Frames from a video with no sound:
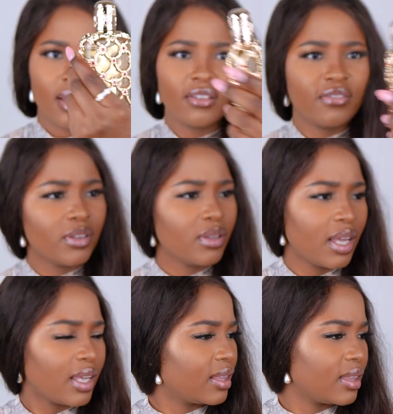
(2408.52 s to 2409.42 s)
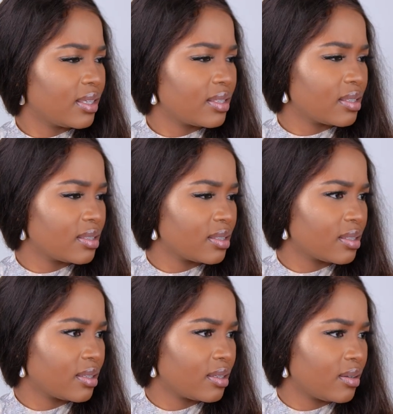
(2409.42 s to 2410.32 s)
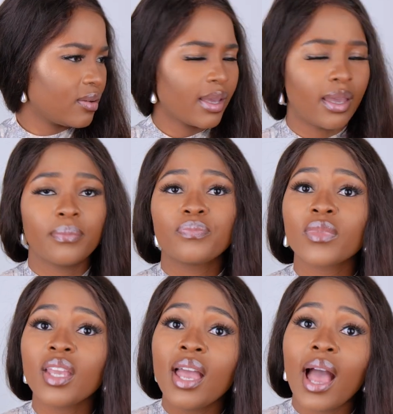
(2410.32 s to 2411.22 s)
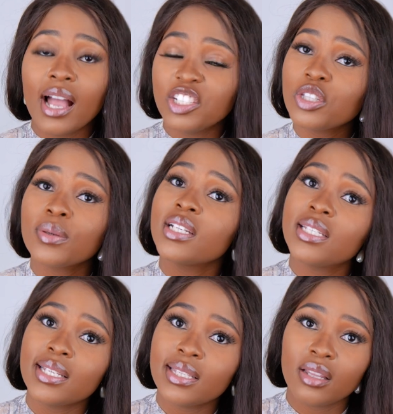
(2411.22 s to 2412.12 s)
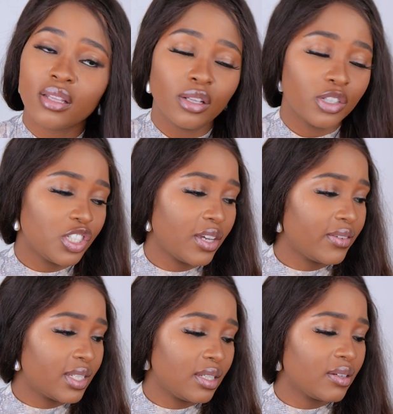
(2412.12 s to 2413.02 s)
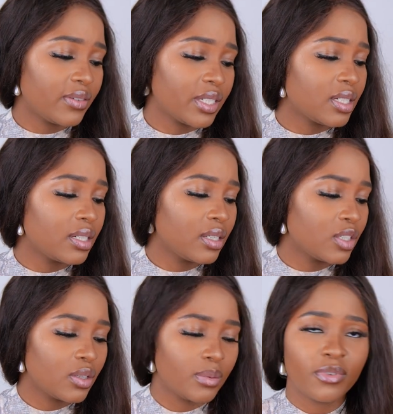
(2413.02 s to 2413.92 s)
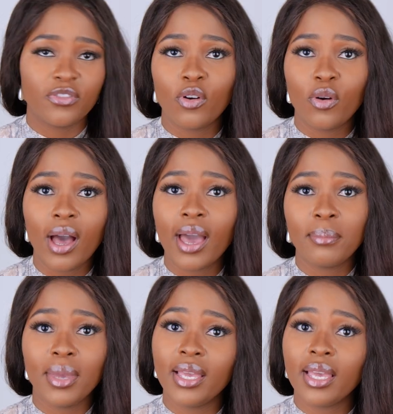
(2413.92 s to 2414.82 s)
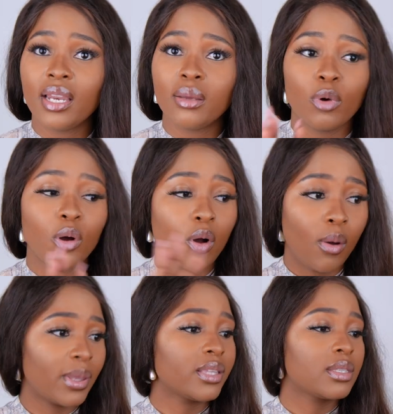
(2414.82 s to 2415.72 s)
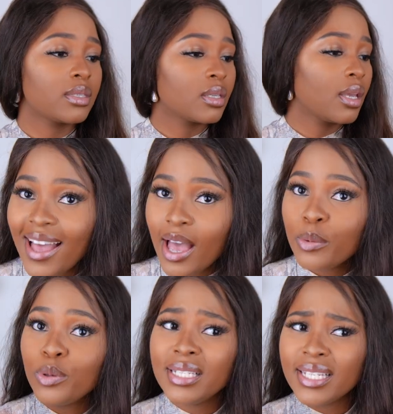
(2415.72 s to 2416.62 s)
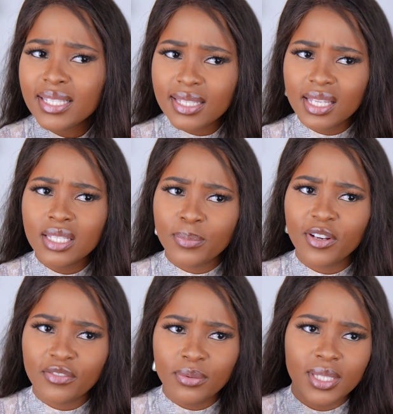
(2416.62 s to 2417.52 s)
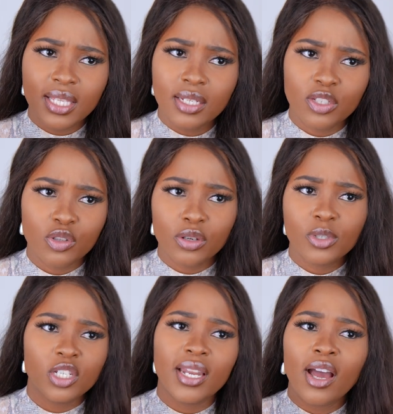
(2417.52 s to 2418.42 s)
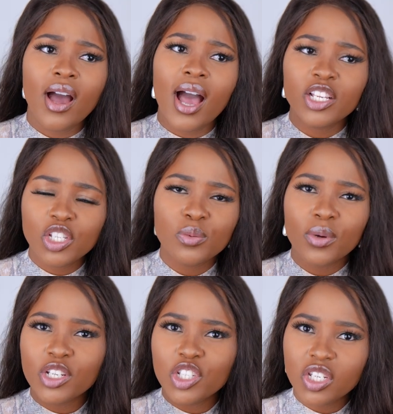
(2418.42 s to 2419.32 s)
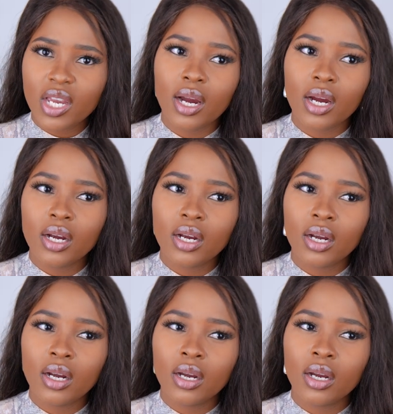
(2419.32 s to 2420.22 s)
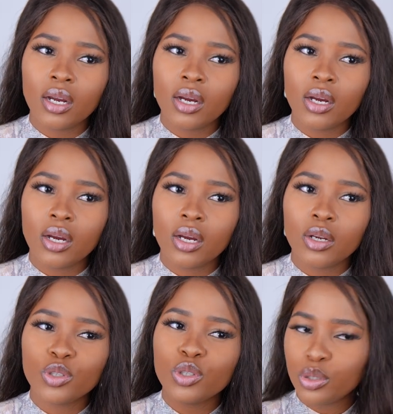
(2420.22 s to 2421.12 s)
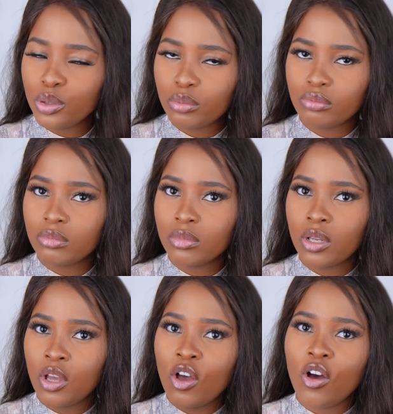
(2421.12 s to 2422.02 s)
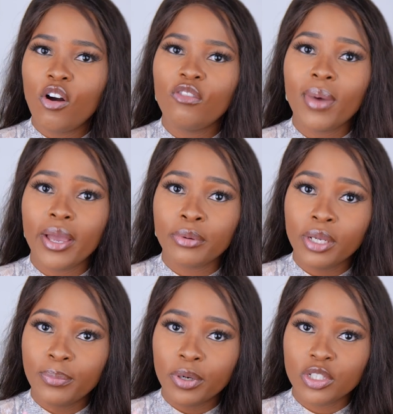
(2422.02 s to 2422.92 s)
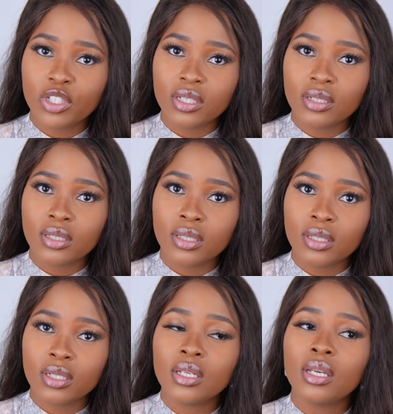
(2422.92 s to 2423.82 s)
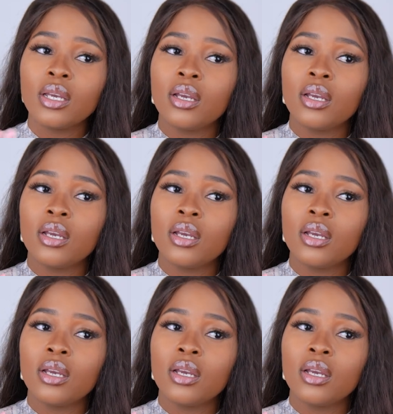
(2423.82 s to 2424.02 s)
I feel like this, okay. I just want to test out the longevity of it before I make any more comments. I will list these perfumes in the description. Now, I just want to share two of my repurchased